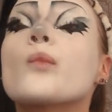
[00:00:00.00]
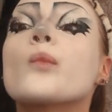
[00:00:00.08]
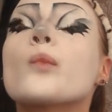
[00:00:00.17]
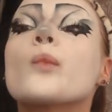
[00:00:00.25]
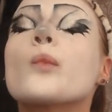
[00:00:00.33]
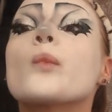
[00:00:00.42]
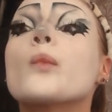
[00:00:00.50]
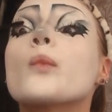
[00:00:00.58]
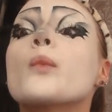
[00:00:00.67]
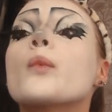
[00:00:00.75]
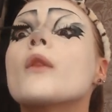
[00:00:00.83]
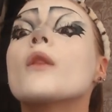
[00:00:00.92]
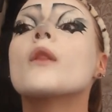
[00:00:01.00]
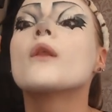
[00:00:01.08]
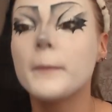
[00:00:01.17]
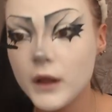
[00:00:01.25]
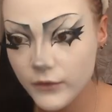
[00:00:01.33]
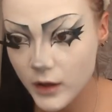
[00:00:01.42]
Then just applying
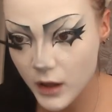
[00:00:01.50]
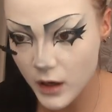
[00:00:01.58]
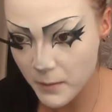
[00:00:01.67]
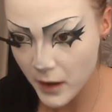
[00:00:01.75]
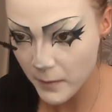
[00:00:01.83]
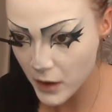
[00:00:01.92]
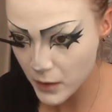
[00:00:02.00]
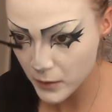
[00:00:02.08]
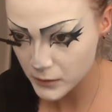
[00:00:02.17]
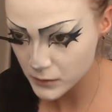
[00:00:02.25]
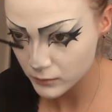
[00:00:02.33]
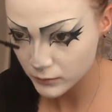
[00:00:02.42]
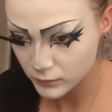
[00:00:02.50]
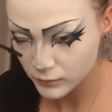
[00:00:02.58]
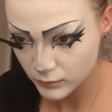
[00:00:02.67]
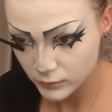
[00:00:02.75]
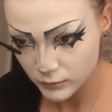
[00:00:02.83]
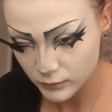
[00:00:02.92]
loads of mascara. I'm not
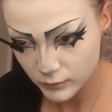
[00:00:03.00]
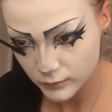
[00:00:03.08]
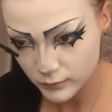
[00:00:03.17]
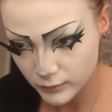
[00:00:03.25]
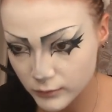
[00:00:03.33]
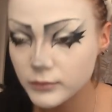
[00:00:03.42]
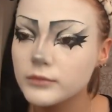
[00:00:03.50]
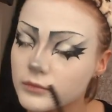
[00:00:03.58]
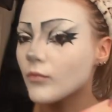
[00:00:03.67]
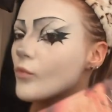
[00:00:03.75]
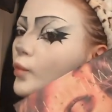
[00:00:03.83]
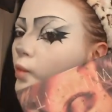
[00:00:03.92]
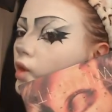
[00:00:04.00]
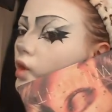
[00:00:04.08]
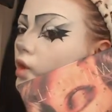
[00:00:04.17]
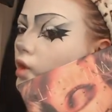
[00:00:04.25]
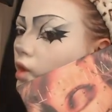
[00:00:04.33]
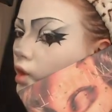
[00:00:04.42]
using lashes for this look,
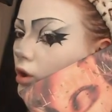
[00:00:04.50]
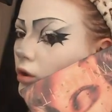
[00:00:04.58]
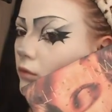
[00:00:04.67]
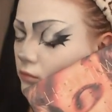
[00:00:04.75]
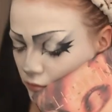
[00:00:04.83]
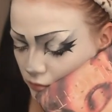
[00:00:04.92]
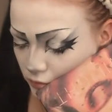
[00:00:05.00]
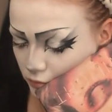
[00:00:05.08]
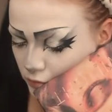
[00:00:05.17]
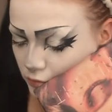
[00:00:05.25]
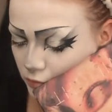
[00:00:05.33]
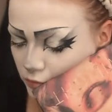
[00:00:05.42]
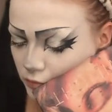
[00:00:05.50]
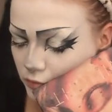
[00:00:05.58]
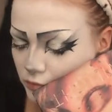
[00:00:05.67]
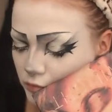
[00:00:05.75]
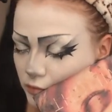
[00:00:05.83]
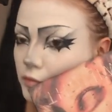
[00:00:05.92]
but you can use lashes
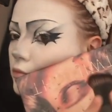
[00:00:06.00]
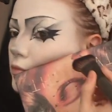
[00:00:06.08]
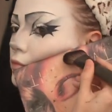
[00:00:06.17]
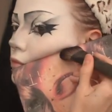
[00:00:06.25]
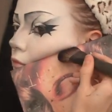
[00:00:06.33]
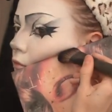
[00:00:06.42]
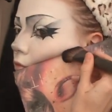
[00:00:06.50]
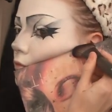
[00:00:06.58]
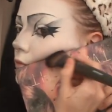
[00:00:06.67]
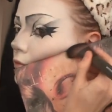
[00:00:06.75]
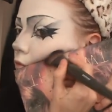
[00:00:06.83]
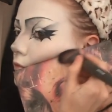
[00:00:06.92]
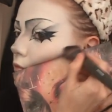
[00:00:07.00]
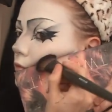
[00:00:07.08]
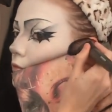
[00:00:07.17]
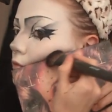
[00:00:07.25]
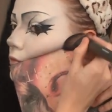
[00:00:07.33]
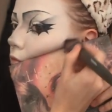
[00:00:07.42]
if you want to. It's completely
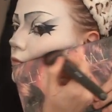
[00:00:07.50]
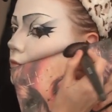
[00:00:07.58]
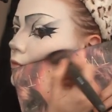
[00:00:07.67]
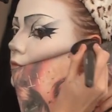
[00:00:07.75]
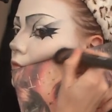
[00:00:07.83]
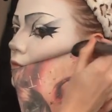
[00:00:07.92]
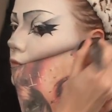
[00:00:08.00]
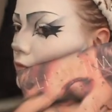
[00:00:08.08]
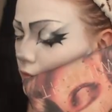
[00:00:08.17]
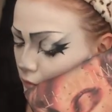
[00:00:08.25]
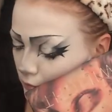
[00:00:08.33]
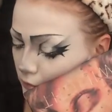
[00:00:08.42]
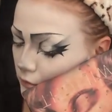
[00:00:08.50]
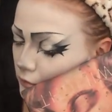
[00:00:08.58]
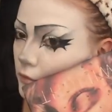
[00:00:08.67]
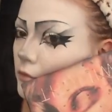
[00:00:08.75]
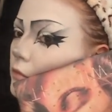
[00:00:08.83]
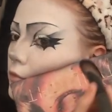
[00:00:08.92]
optional.
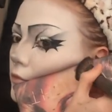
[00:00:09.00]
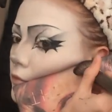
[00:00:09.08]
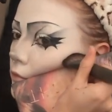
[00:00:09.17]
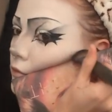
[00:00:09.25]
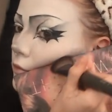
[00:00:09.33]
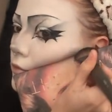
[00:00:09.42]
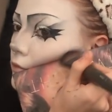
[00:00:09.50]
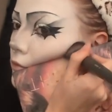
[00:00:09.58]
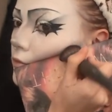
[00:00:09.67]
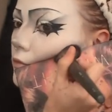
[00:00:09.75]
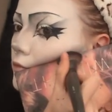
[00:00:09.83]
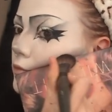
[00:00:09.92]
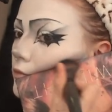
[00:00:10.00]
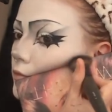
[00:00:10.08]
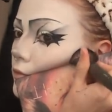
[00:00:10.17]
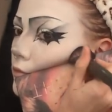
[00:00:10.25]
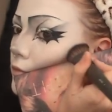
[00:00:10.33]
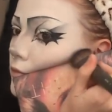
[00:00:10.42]
For contour, use a flat
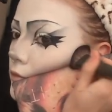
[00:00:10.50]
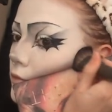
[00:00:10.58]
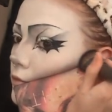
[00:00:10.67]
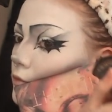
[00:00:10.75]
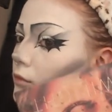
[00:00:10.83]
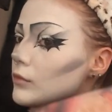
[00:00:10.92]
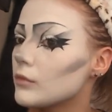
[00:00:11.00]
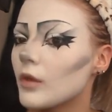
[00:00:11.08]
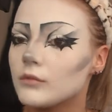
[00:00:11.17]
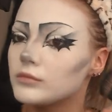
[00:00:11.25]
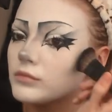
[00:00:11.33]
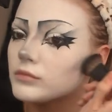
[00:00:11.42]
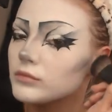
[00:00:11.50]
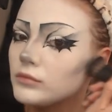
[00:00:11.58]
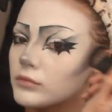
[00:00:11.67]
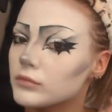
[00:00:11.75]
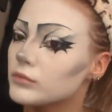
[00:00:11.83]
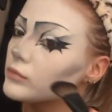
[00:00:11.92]
surface and an angled
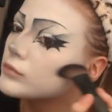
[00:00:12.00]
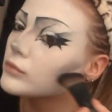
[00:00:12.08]
brush.